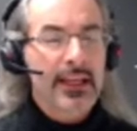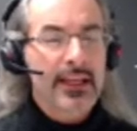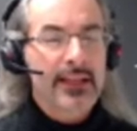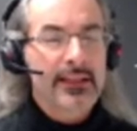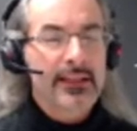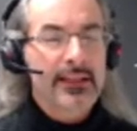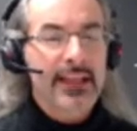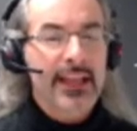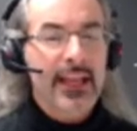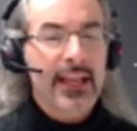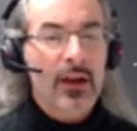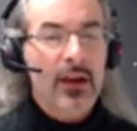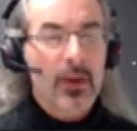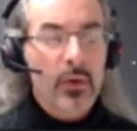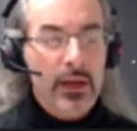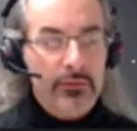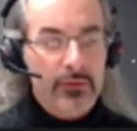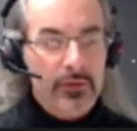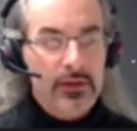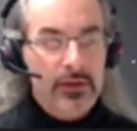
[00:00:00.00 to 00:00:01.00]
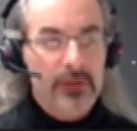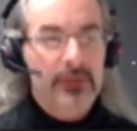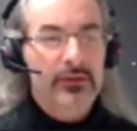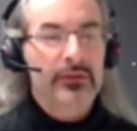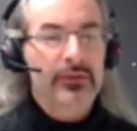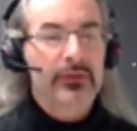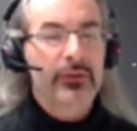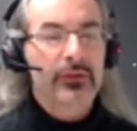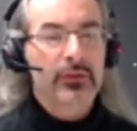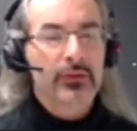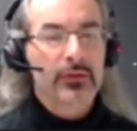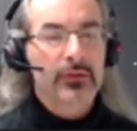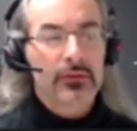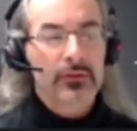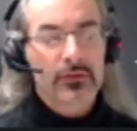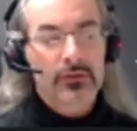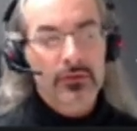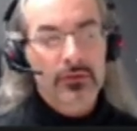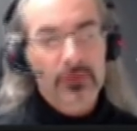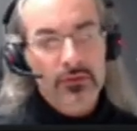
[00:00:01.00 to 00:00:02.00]
is equivalent
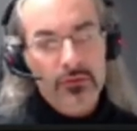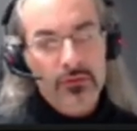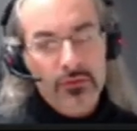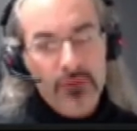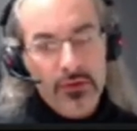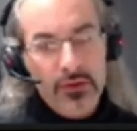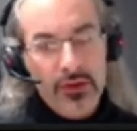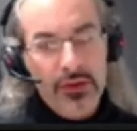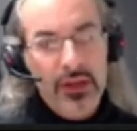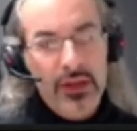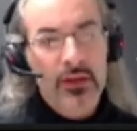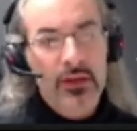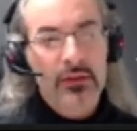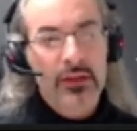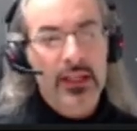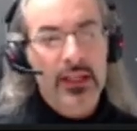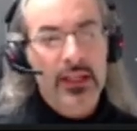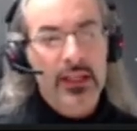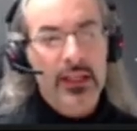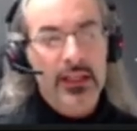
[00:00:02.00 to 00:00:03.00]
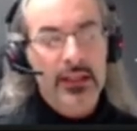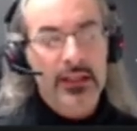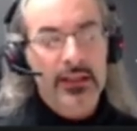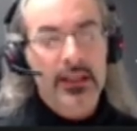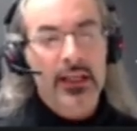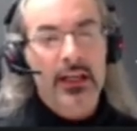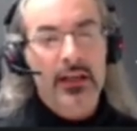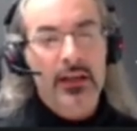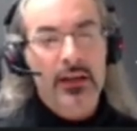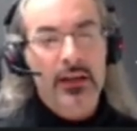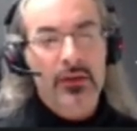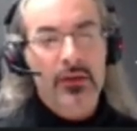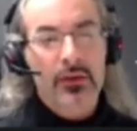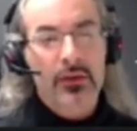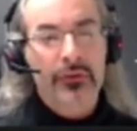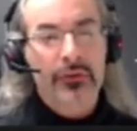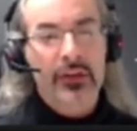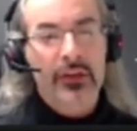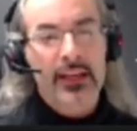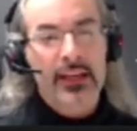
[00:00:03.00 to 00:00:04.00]
to a theory in R
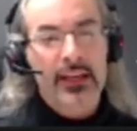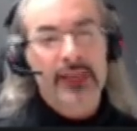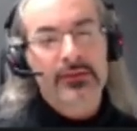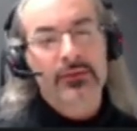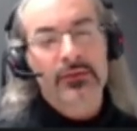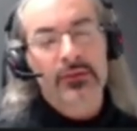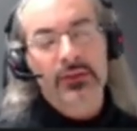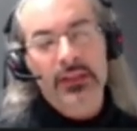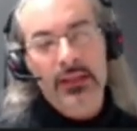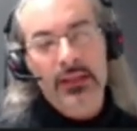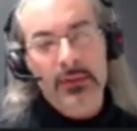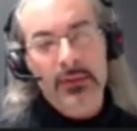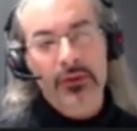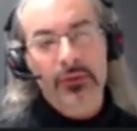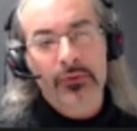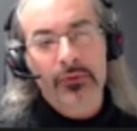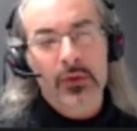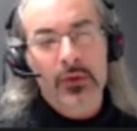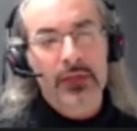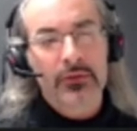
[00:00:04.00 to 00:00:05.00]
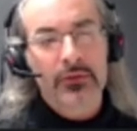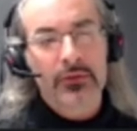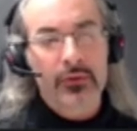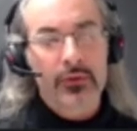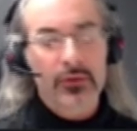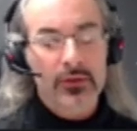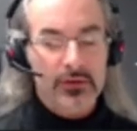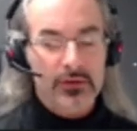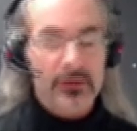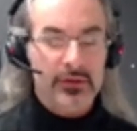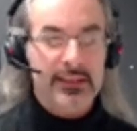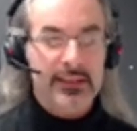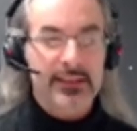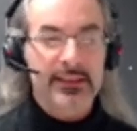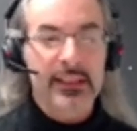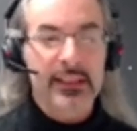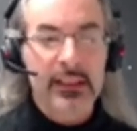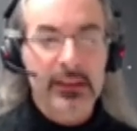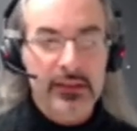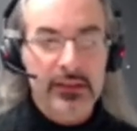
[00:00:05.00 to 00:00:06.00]
cross S to the D minus one, so on, on a
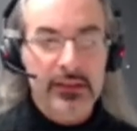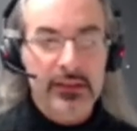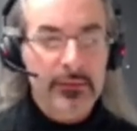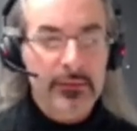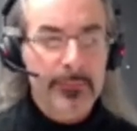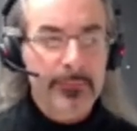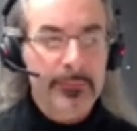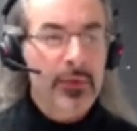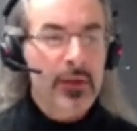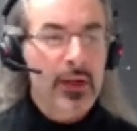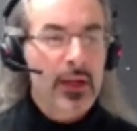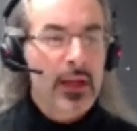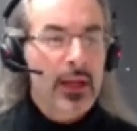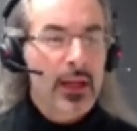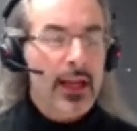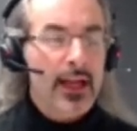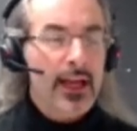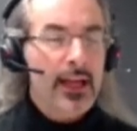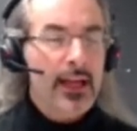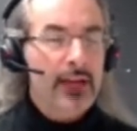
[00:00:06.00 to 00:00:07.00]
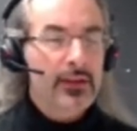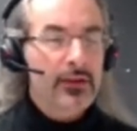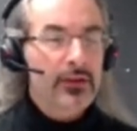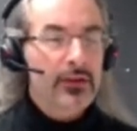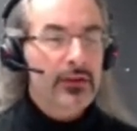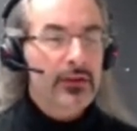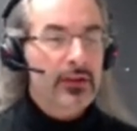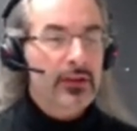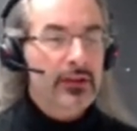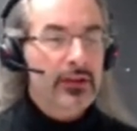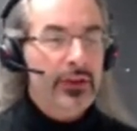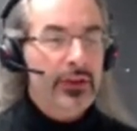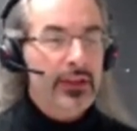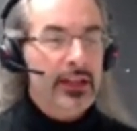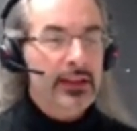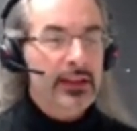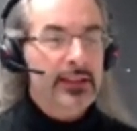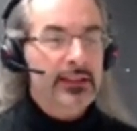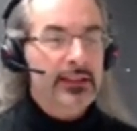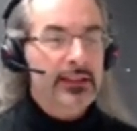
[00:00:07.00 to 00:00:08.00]
cylinder, and the
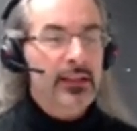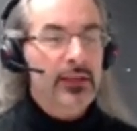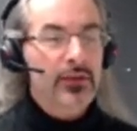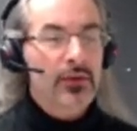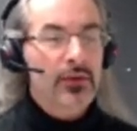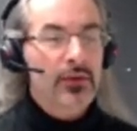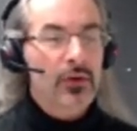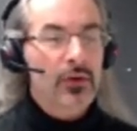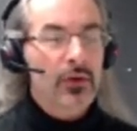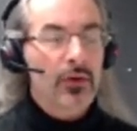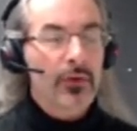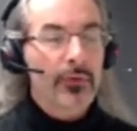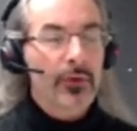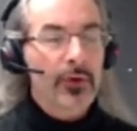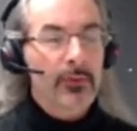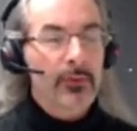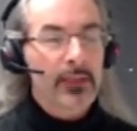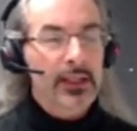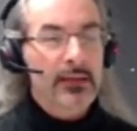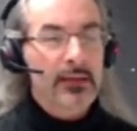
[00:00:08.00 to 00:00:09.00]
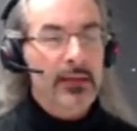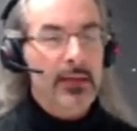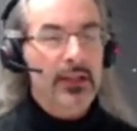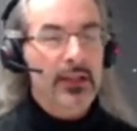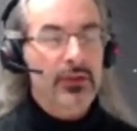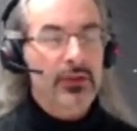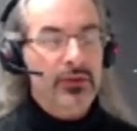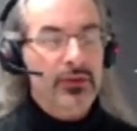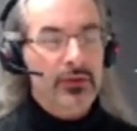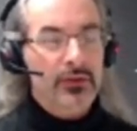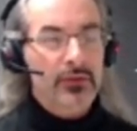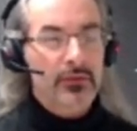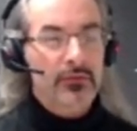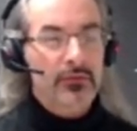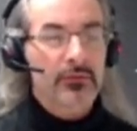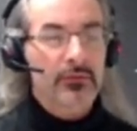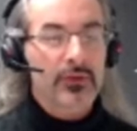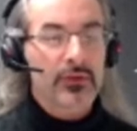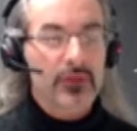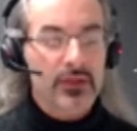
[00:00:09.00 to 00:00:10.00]
thing that here you call conformal dimension,
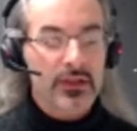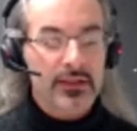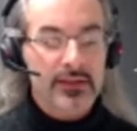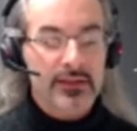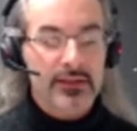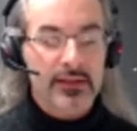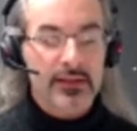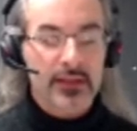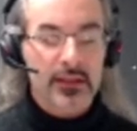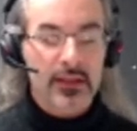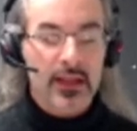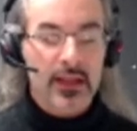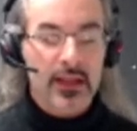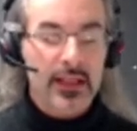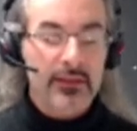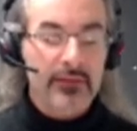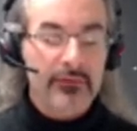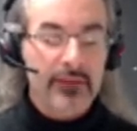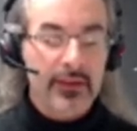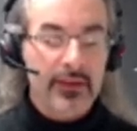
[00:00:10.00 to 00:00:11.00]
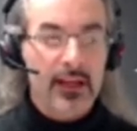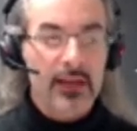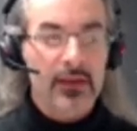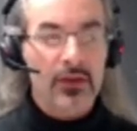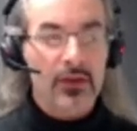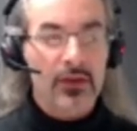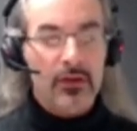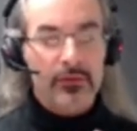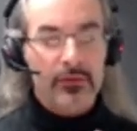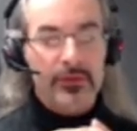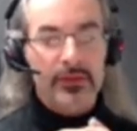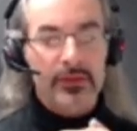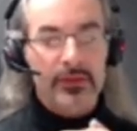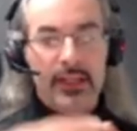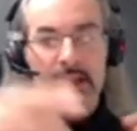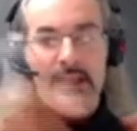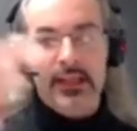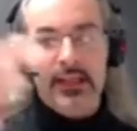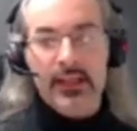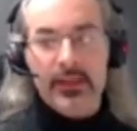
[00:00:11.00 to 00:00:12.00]
which is the eigenvalue of the
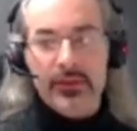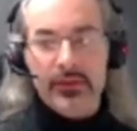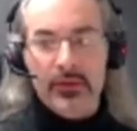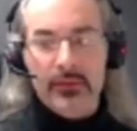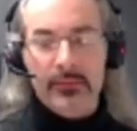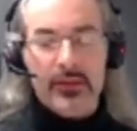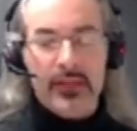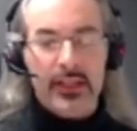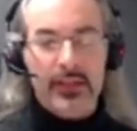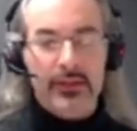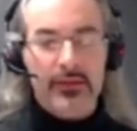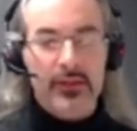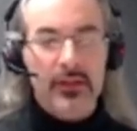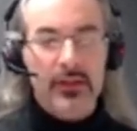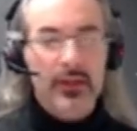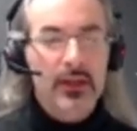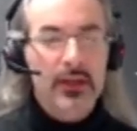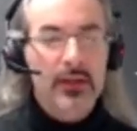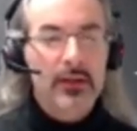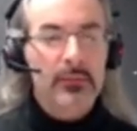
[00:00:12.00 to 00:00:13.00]
dilation operator,